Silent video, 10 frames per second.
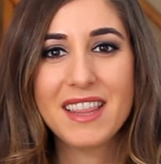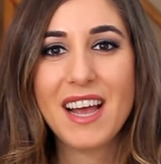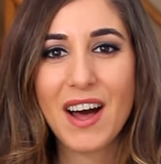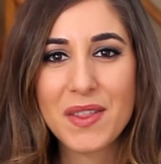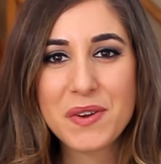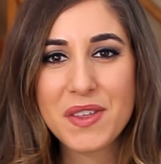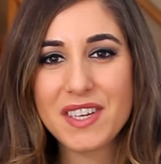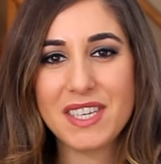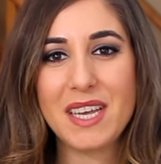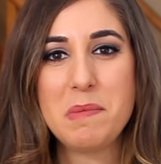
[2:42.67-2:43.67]
The other thing
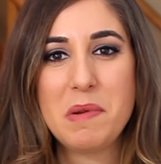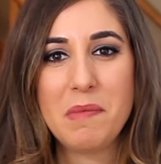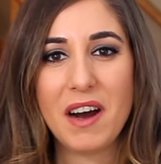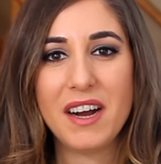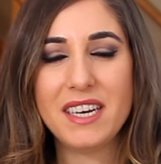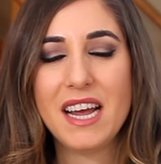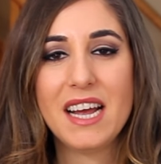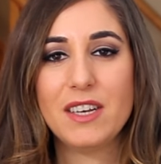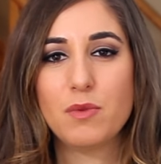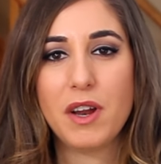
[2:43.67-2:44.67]
to keep in mind
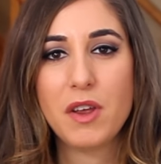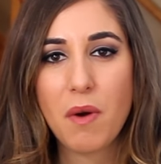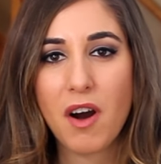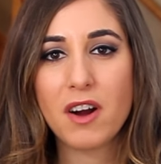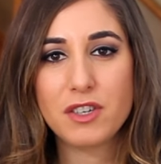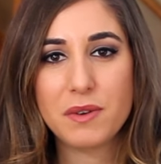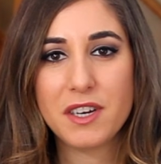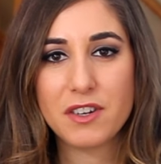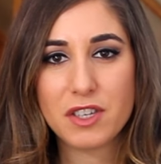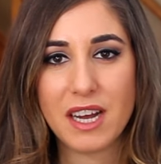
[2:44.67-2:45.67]
is when you are doing
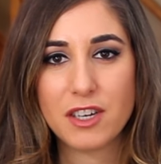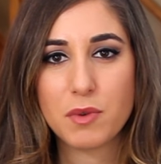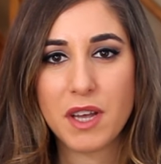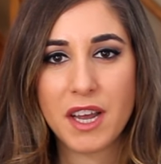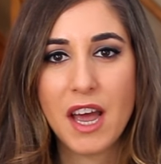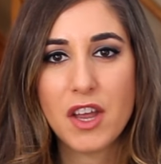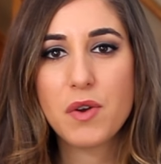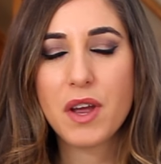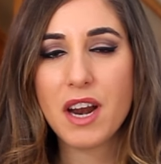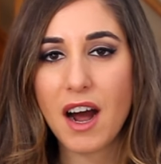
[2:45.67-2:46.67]
your scheduling, you
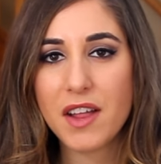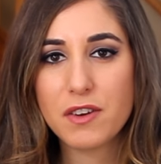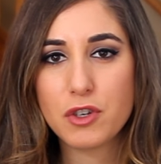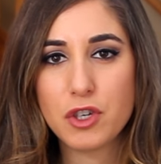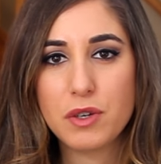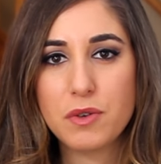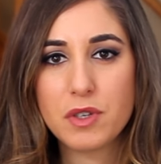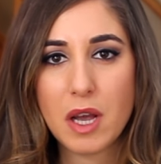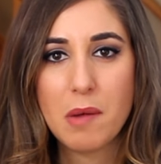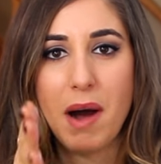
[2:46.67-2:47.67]
can either
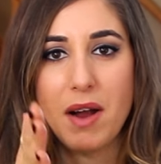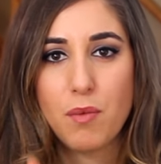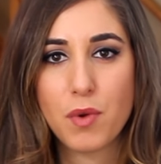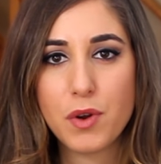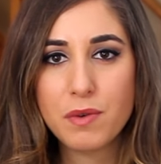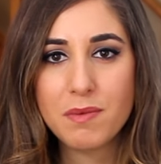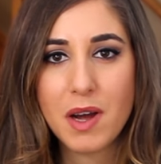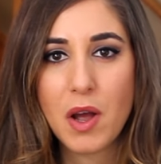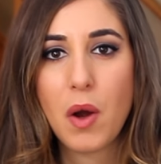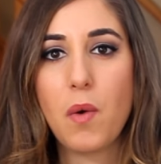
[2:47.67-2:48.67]
choose by room
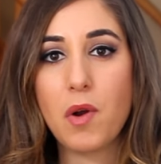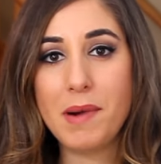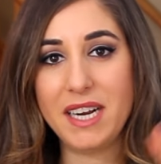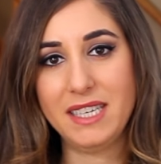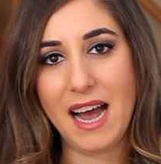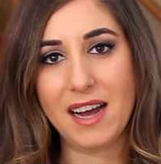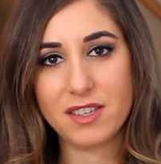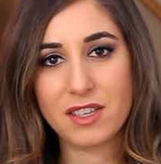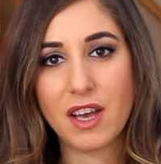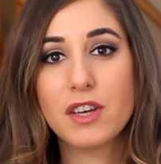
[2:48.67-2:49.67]
or by
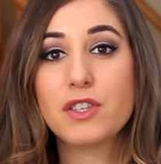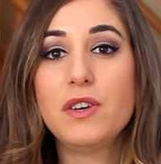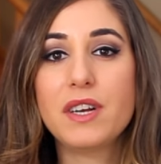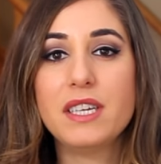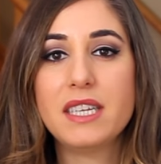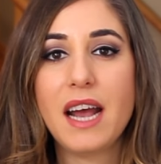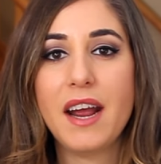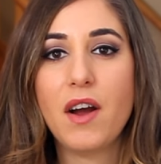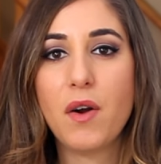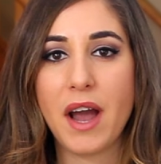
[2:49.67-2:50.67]
task. So you can
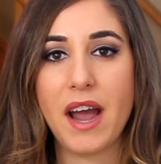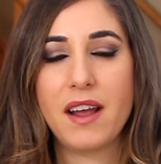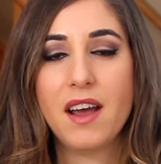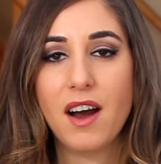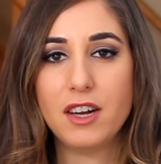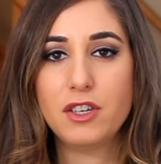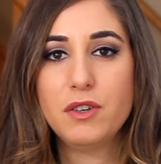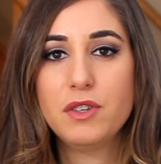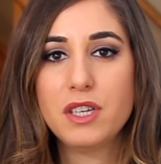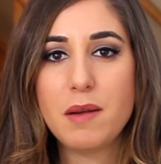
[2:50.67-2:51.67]
say, okay, on
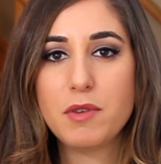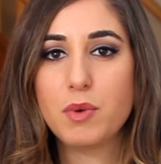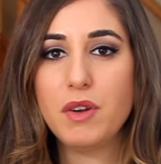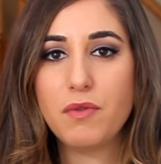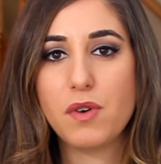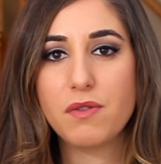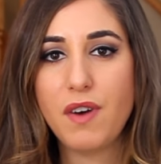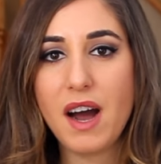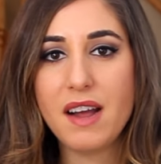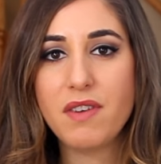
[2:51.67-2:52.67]
Tuesday between 4 and
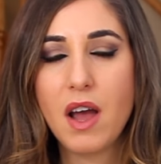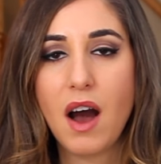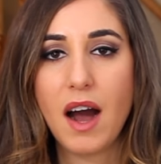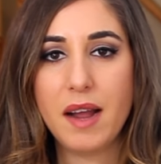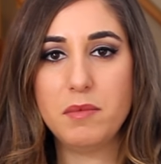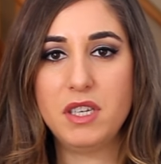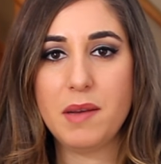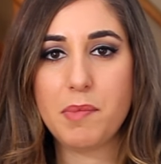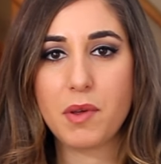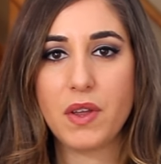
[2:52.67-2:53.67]
5, I am
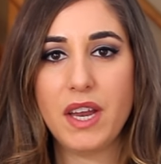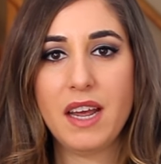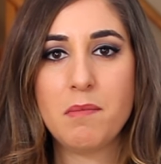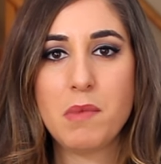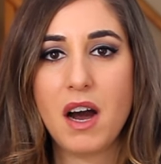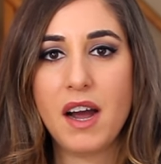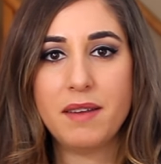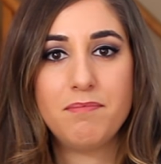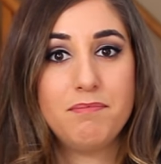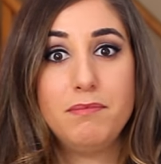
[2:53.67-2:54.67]
deep cleaning
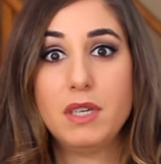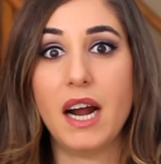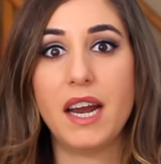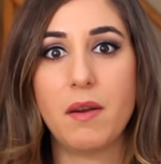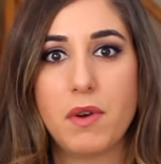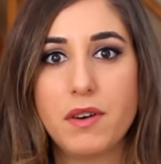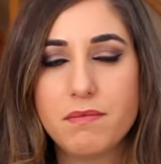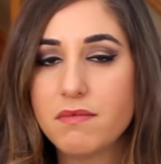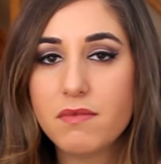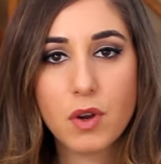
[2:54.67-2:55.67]
my dining room.
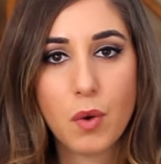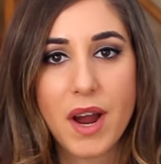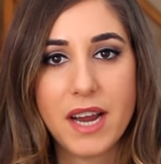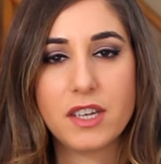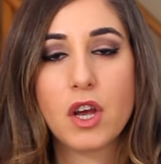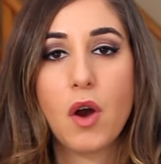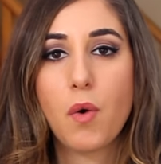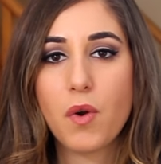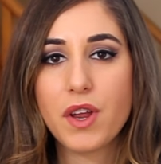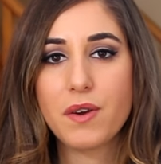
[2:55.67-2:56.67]
Great.
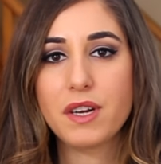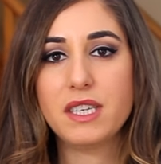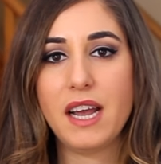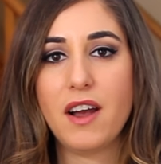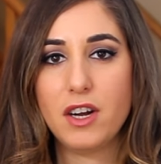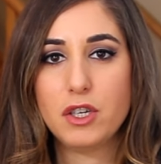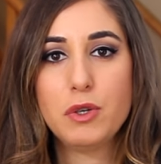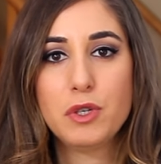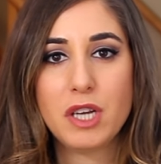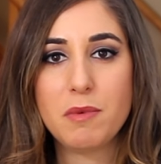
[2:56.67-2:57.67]
Or you can say on
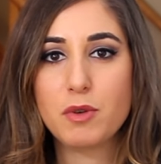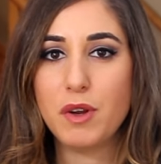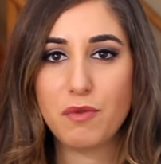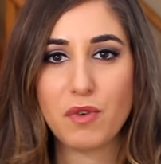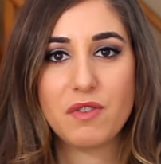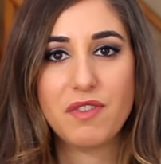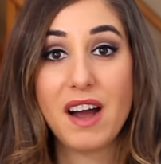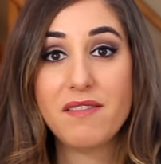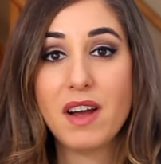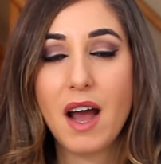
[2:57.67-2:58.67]
Tuesday between 4 and
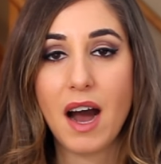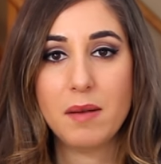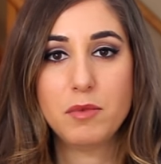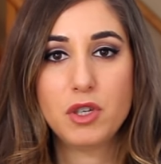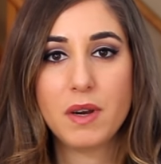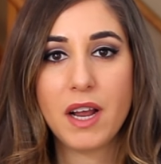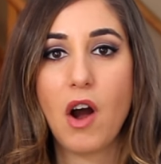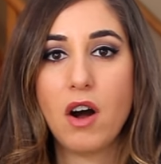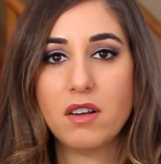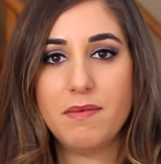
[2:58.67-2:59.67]
5, I'm doing
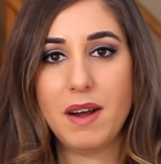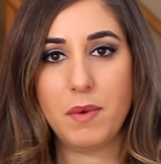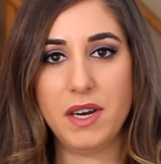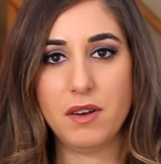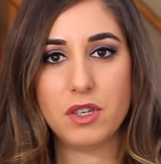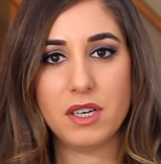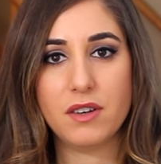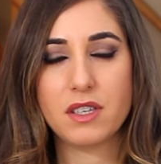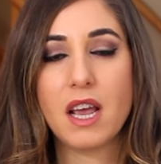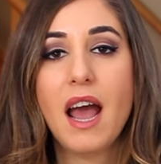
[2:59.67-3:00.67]
all of my windowsills.